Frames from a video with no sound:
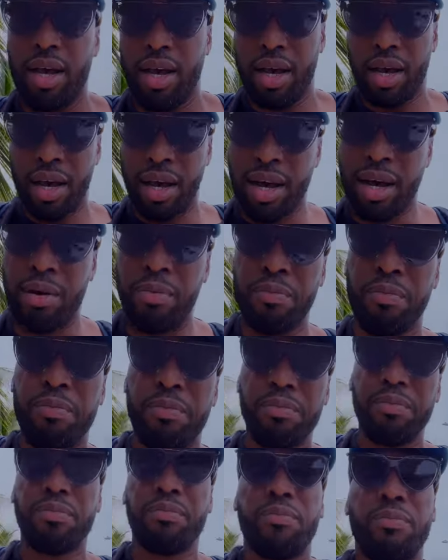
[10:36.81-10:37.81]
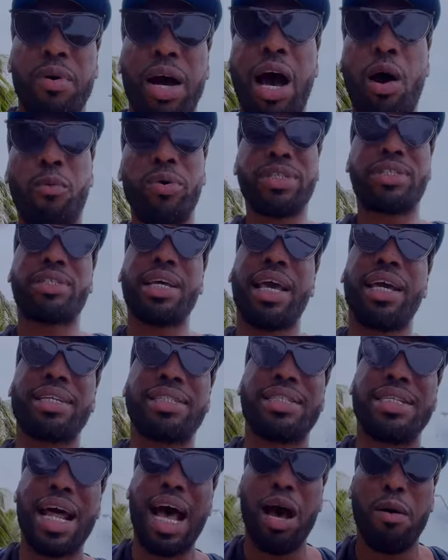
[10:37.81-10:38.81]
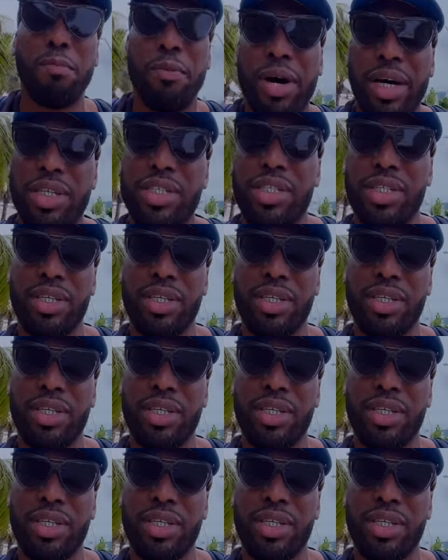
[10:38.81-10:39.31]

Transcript: I would say it's not much